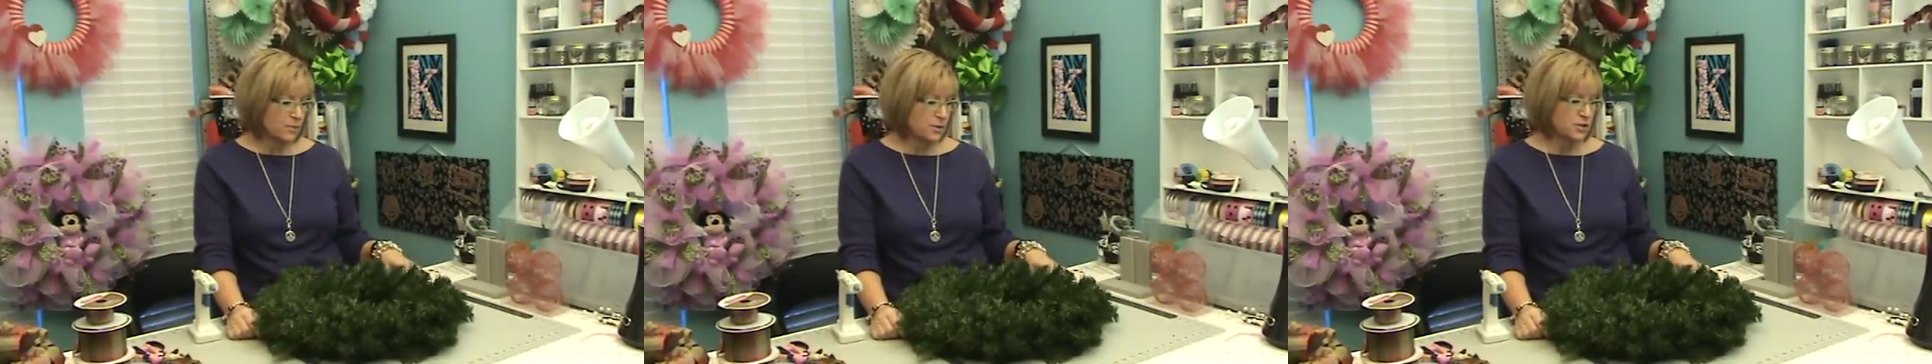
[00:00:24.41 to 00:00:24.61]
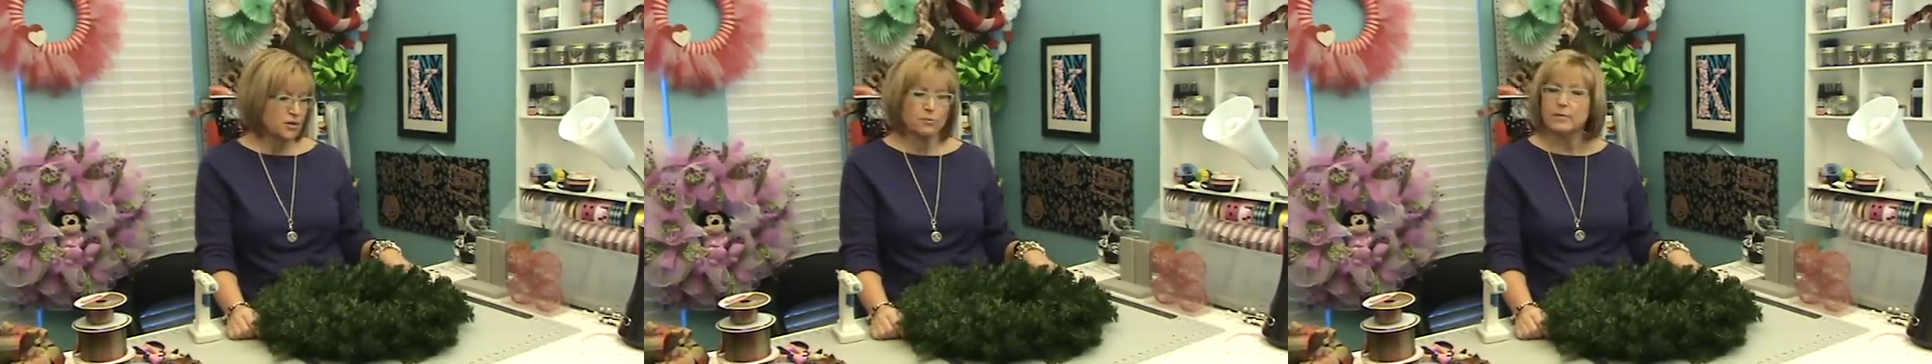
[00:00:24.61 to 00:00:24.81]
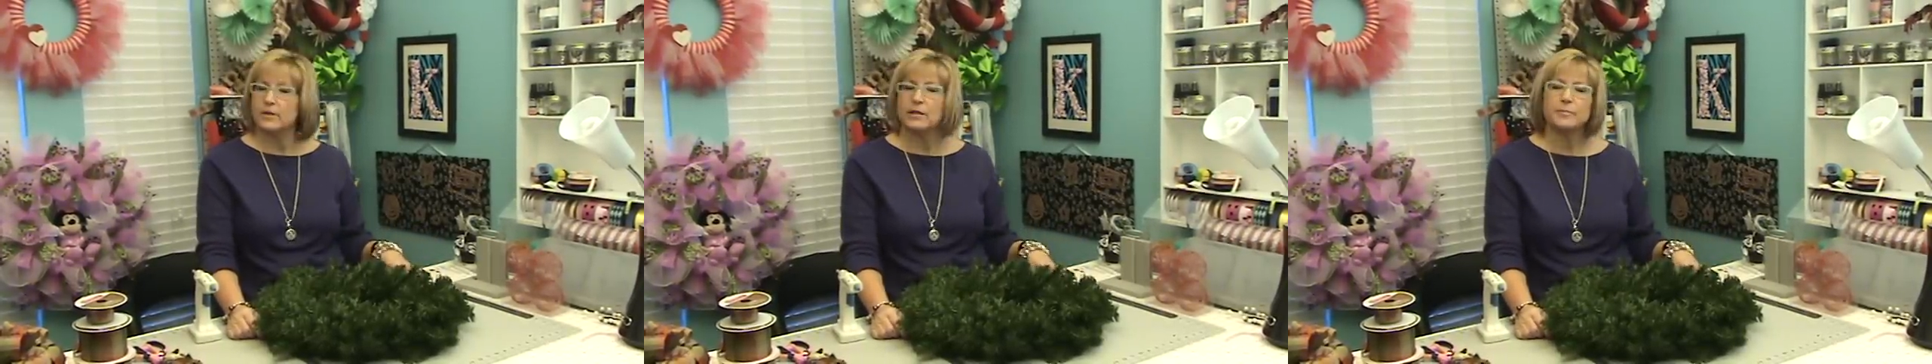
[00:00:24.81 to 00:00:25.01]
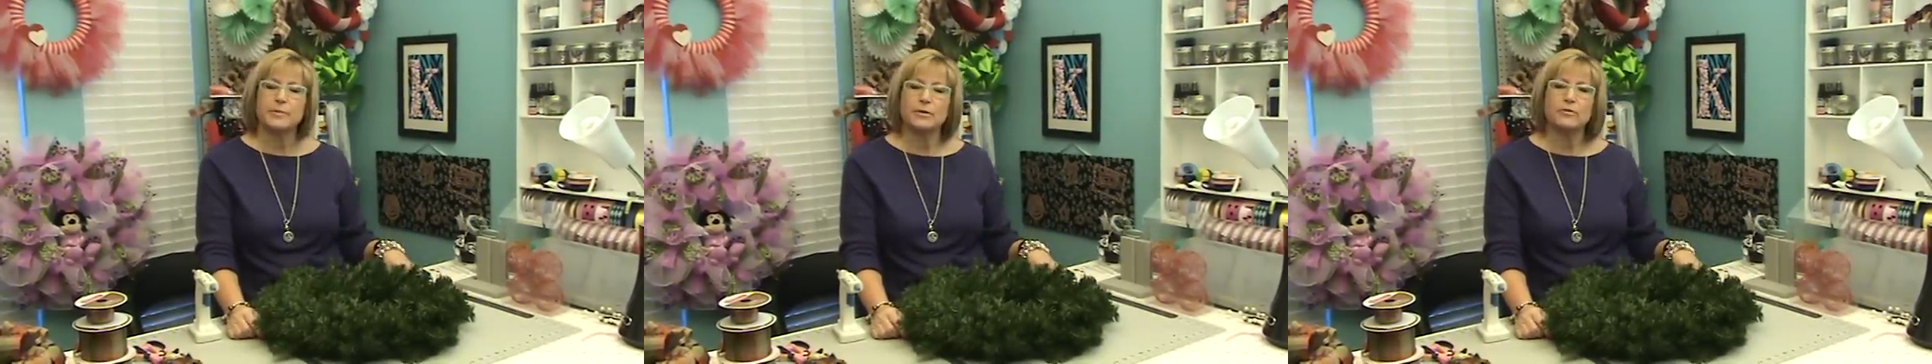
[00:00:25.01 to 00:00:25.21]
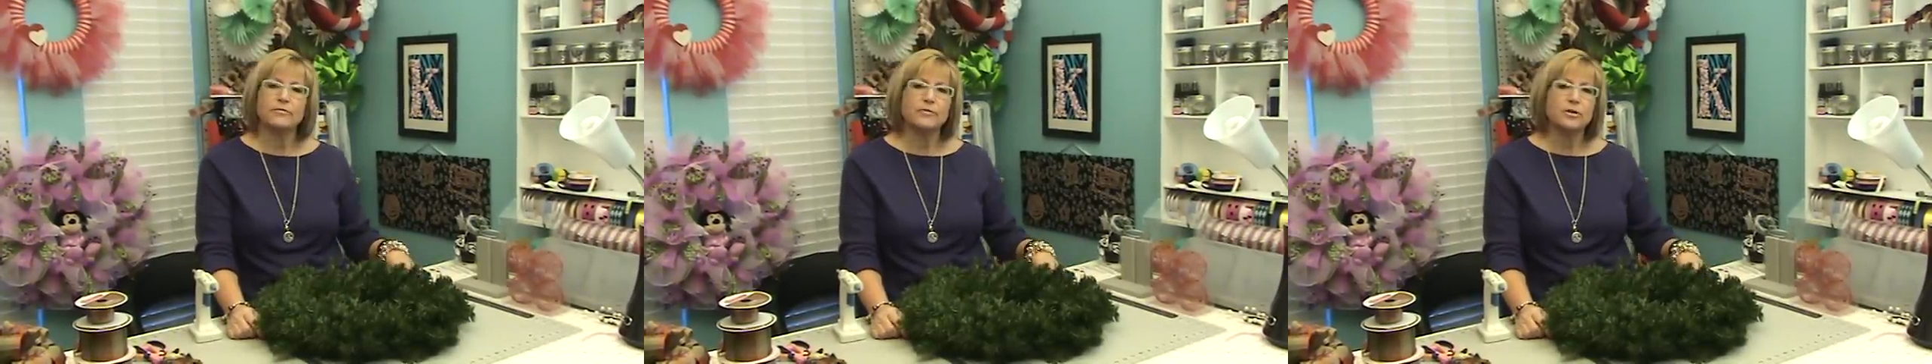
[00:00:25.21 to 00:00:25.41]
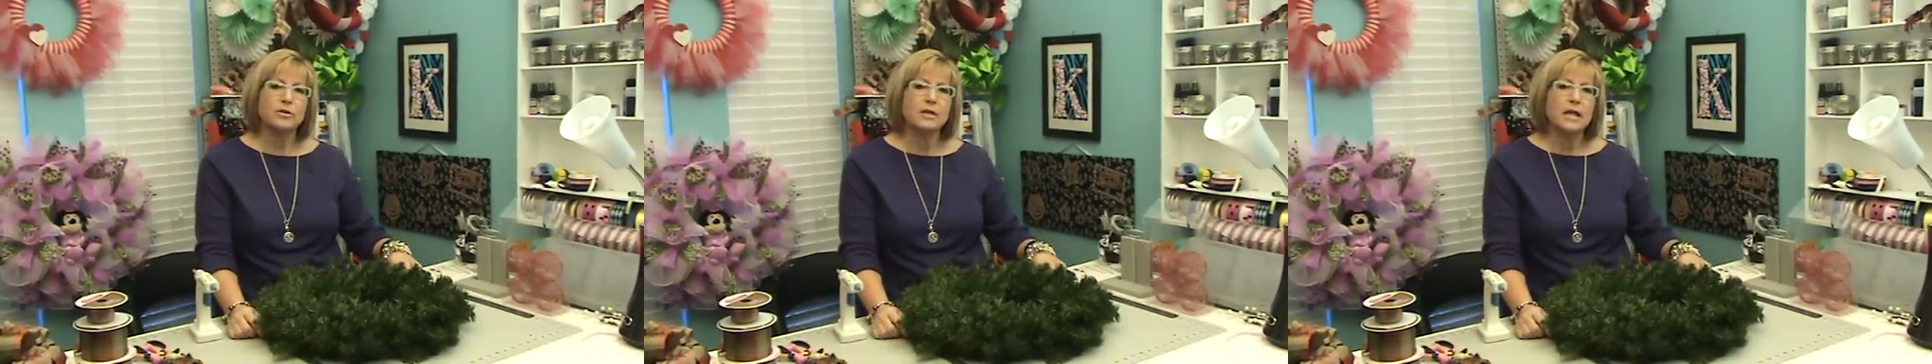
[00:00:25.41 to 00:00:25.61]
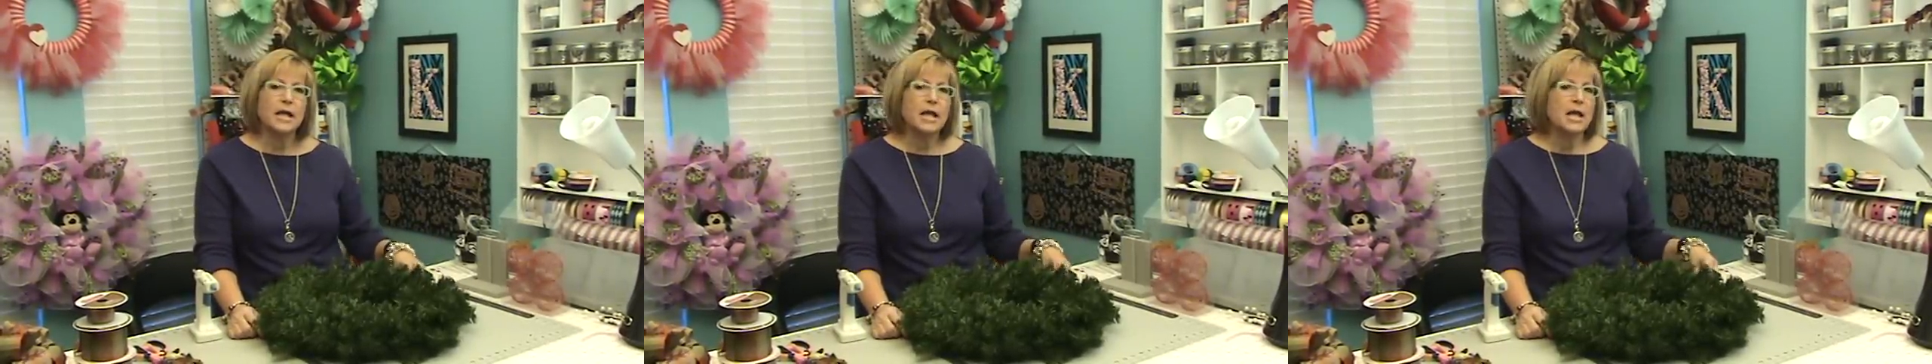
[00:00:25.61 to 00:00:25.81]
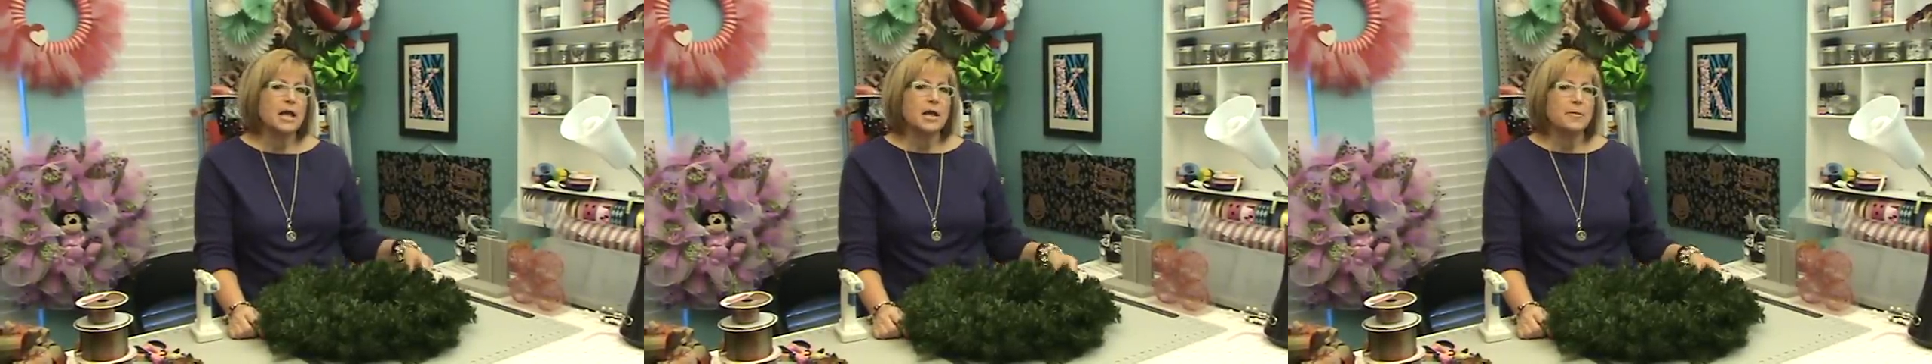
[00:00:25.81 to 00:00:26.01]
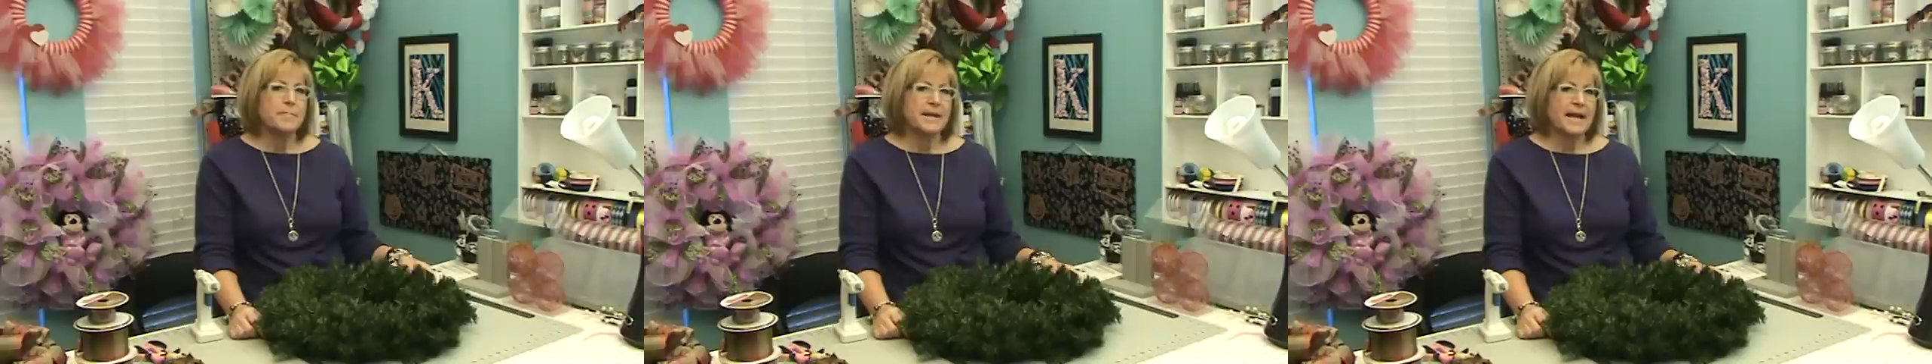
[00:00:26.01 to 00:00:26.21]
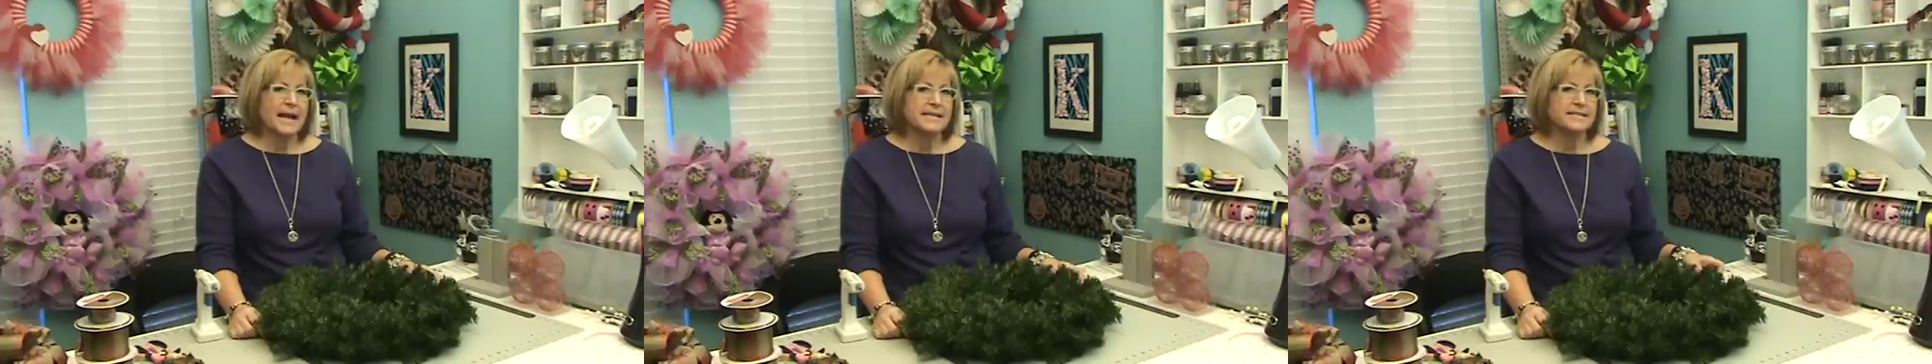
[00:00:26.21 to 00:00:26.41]
which are really beautiful,
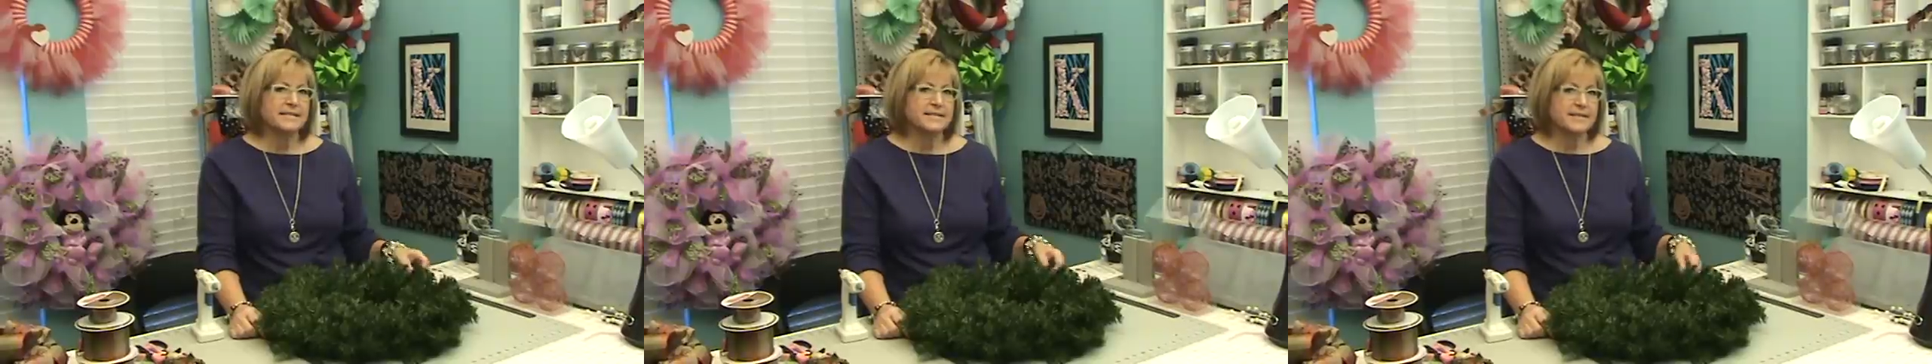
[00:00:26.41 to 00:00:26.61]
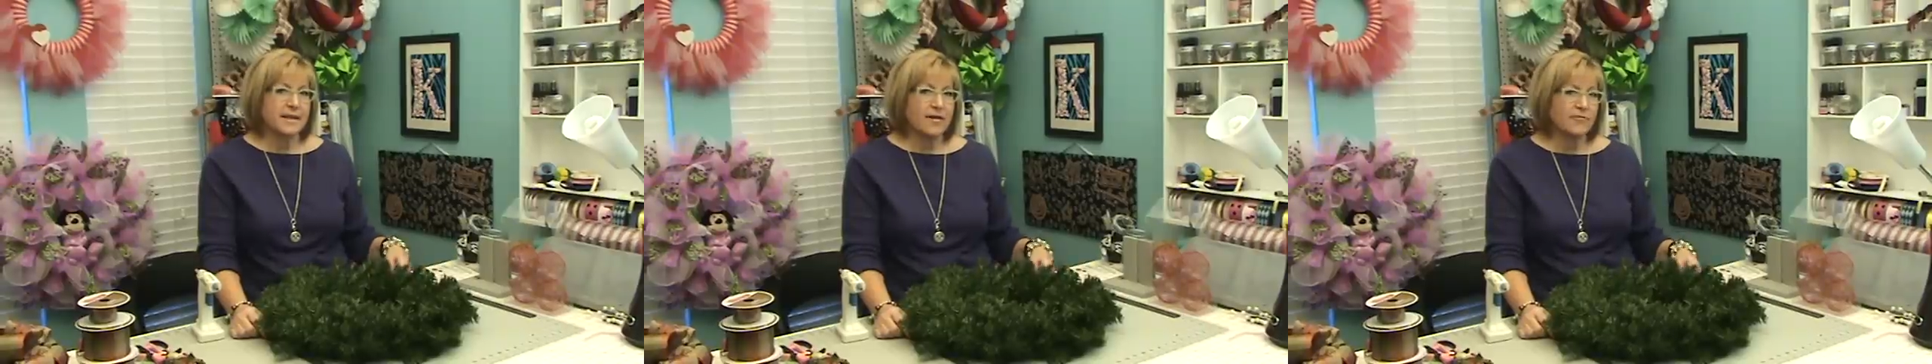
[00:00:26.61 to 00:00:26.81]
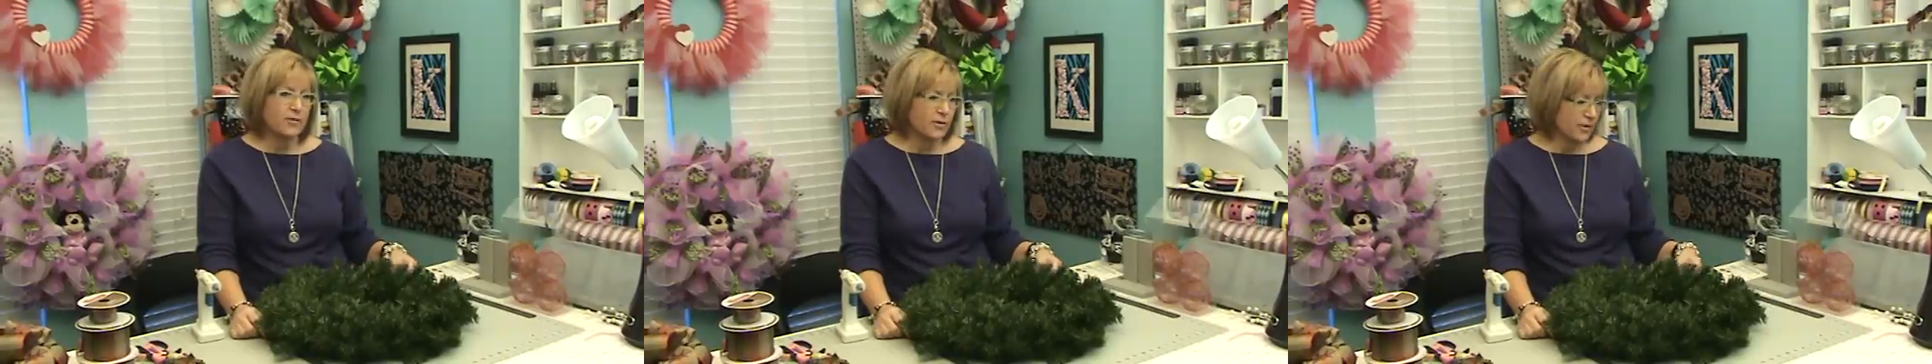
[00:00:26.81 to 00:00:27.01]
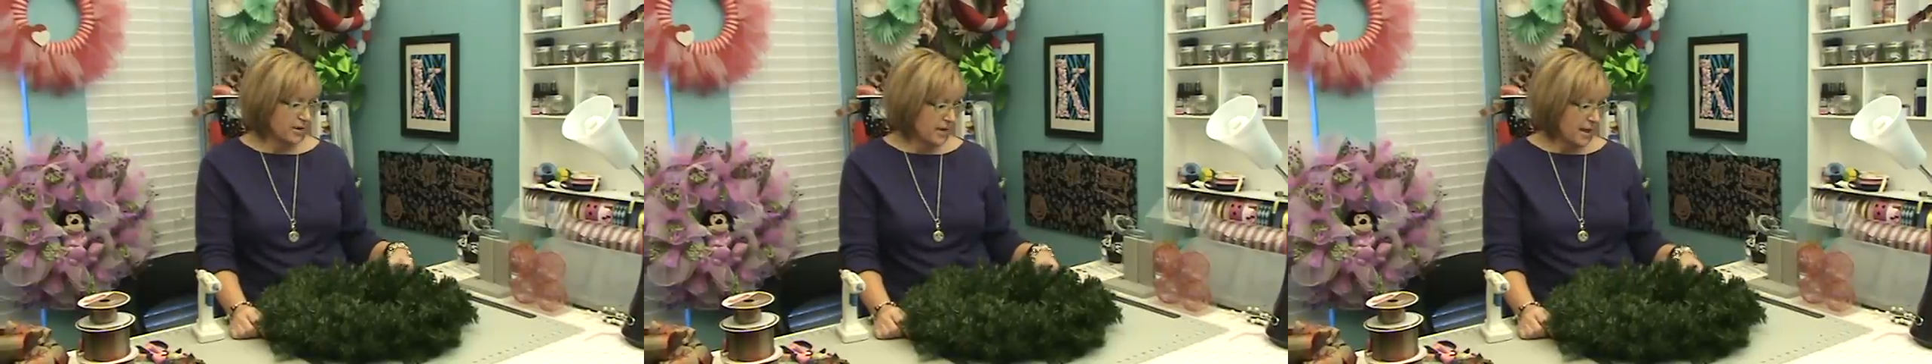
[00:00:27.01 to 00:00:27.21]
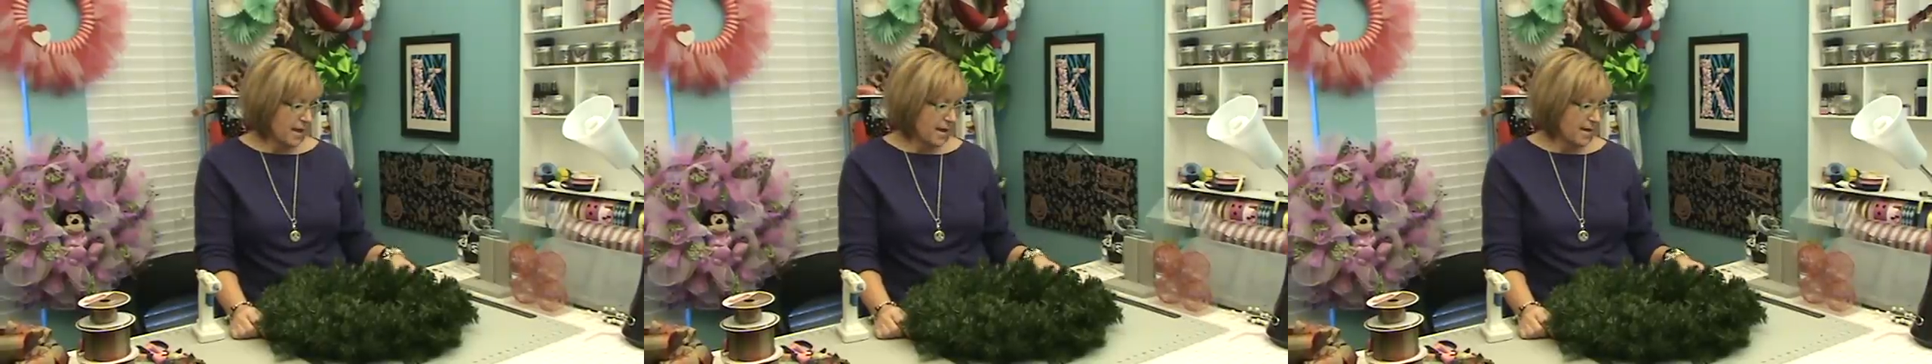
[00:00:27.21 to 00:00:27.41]
but I discovered